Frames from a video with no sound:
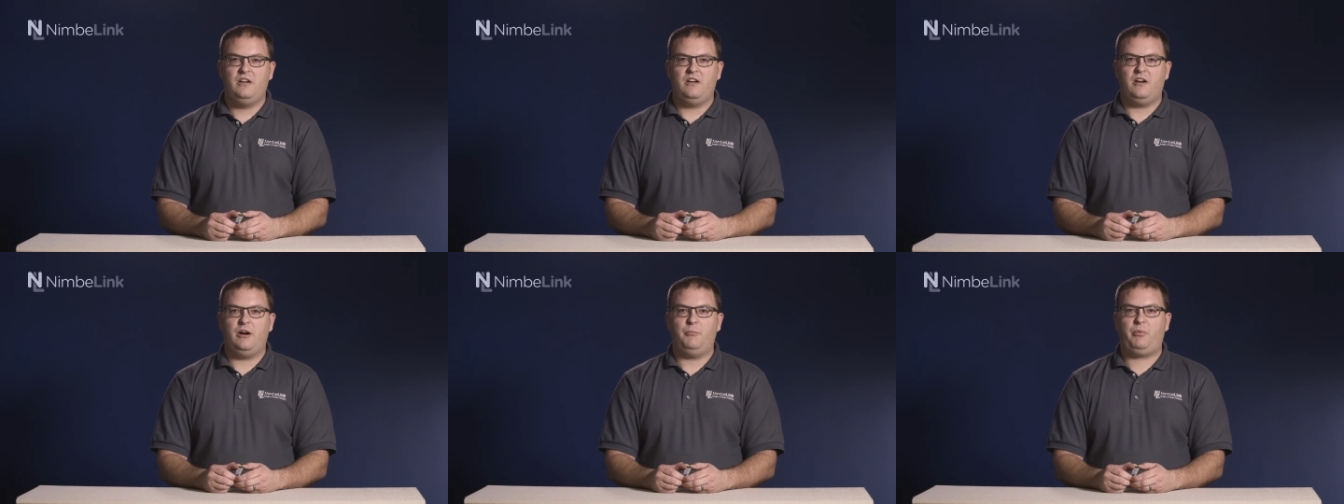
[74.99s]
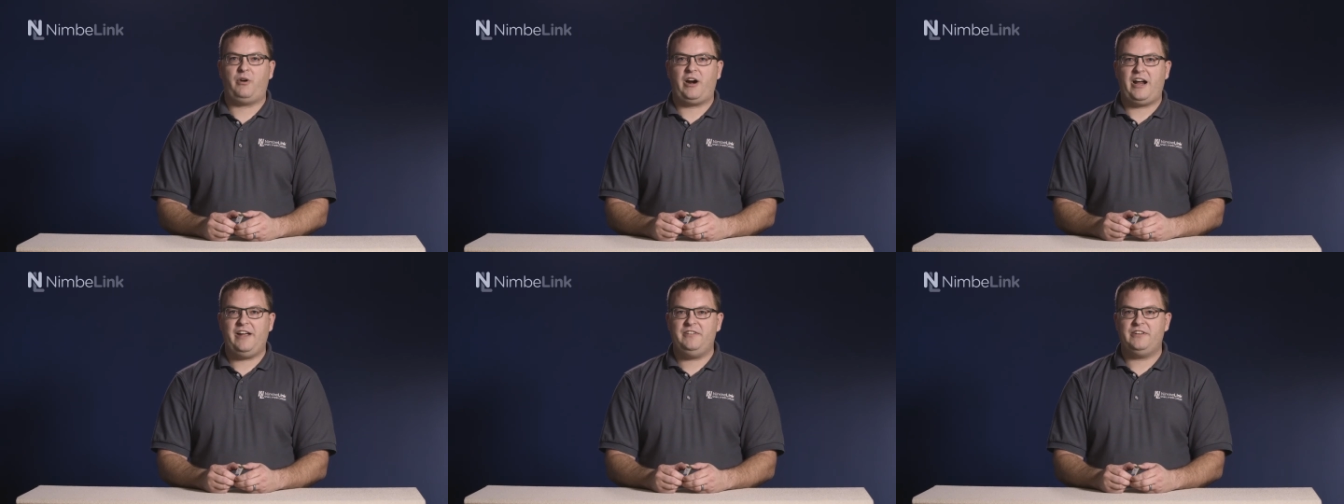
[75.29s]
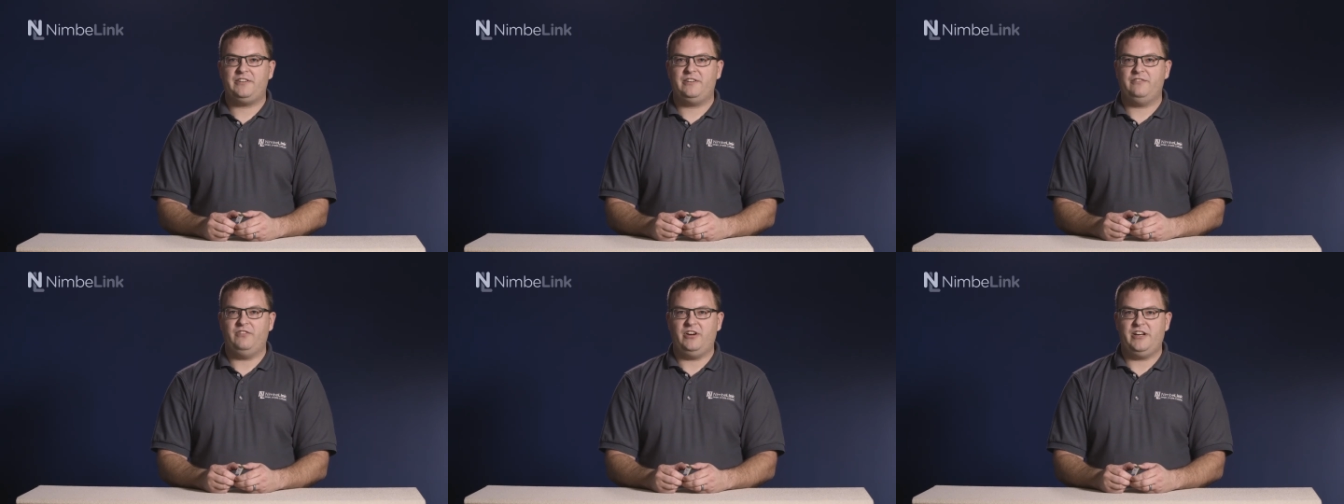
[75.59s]
A
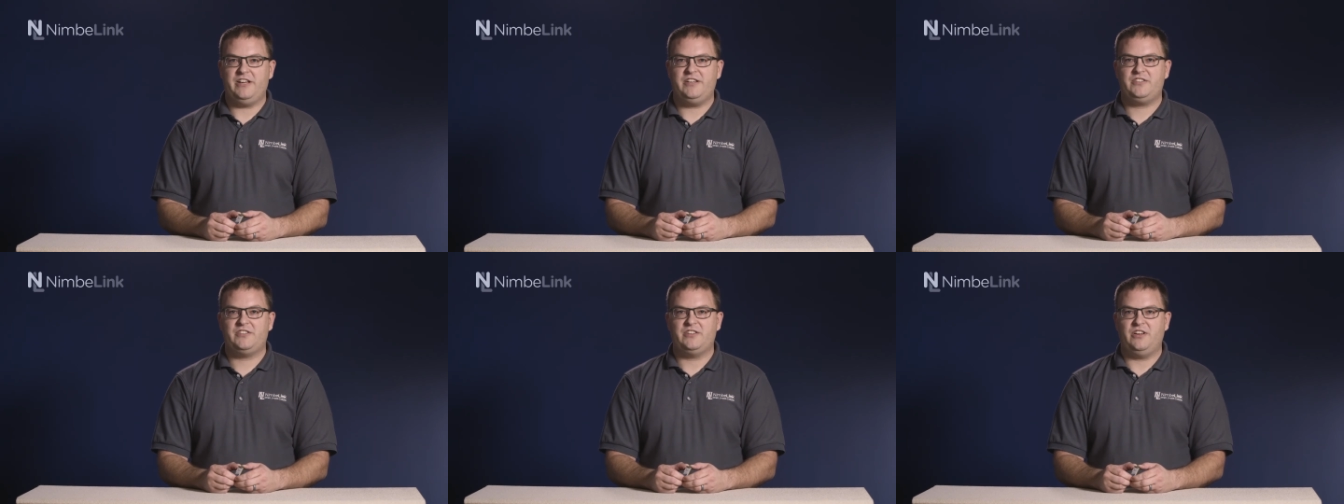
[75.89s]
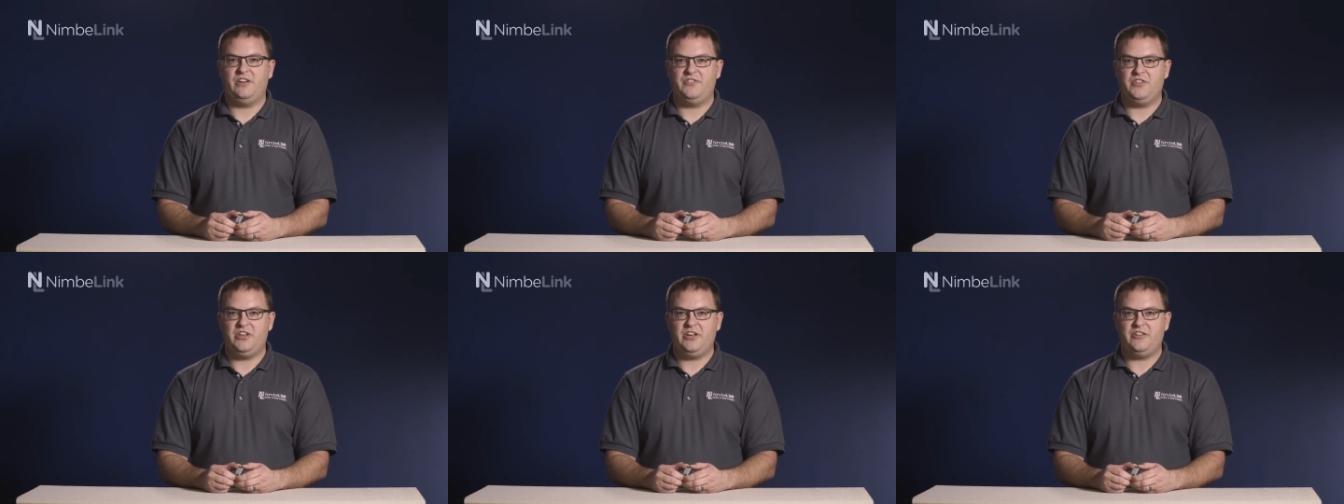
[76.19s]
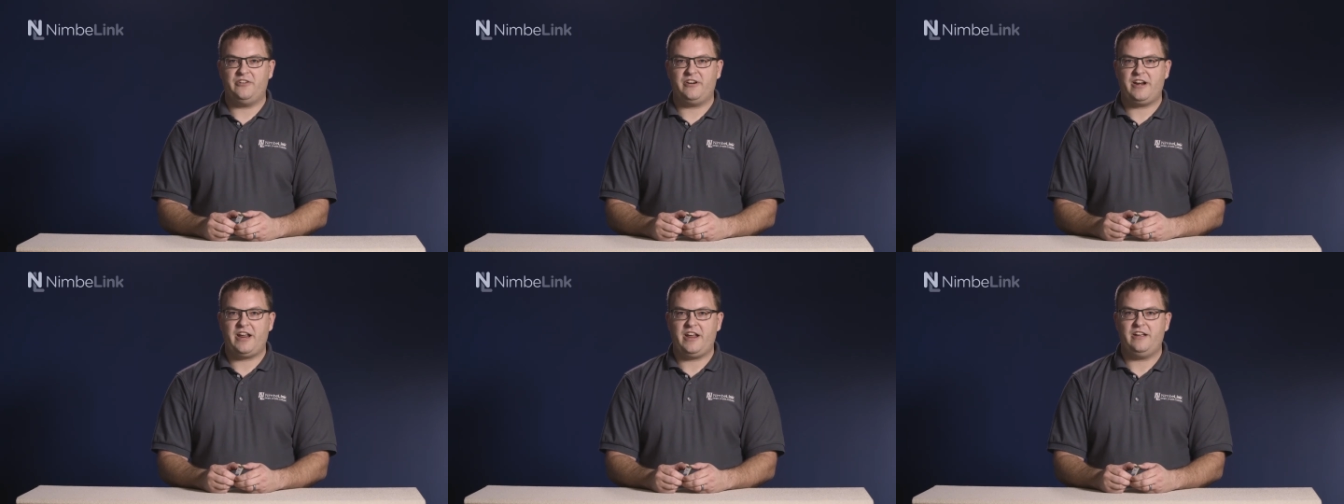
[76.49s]
private device, on the
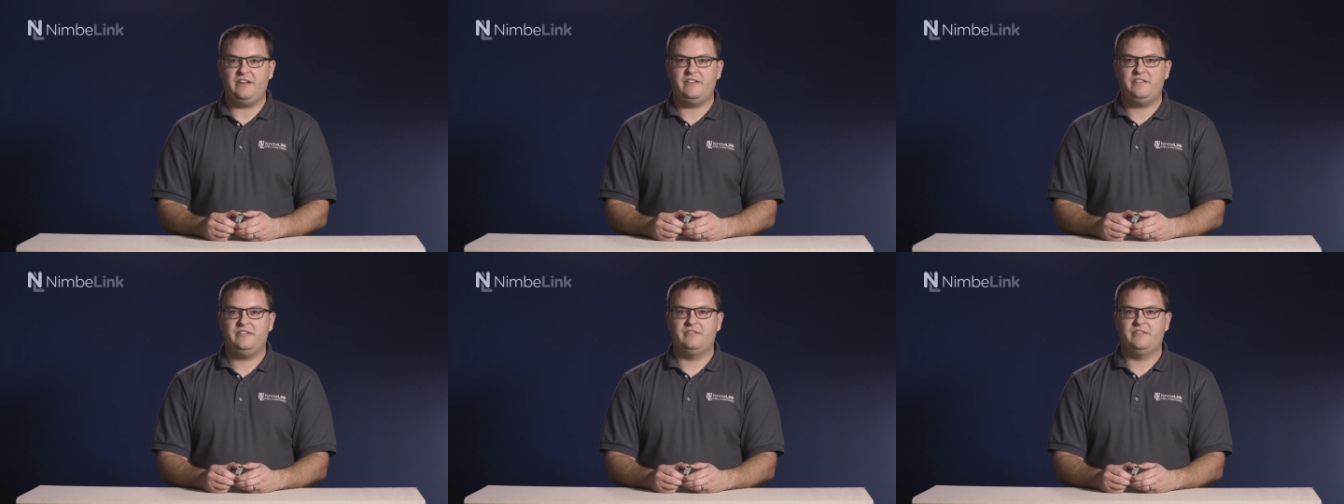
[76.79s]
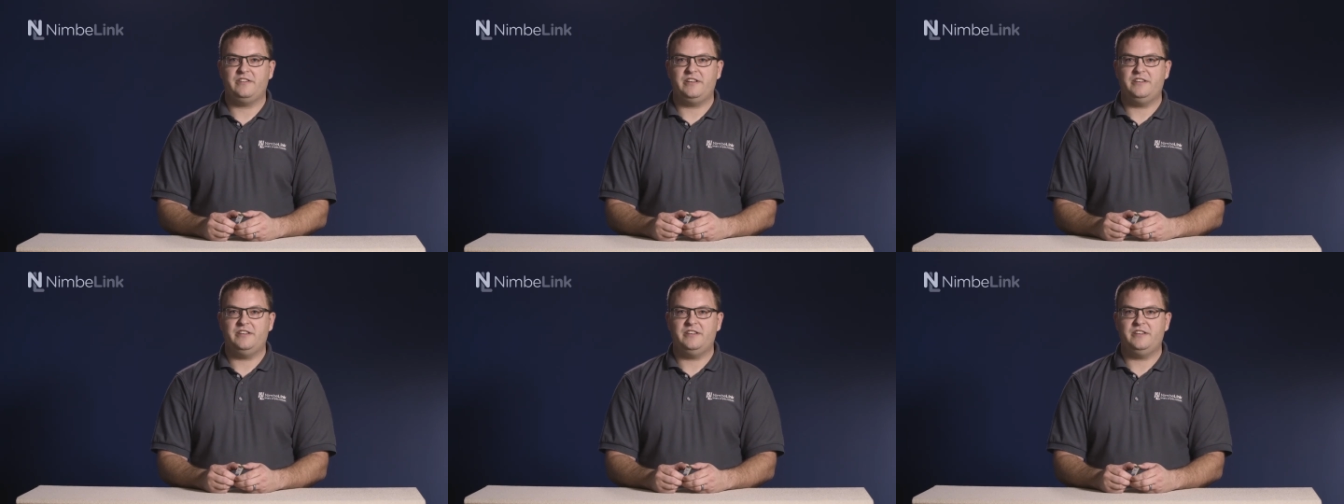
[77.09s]
other hand,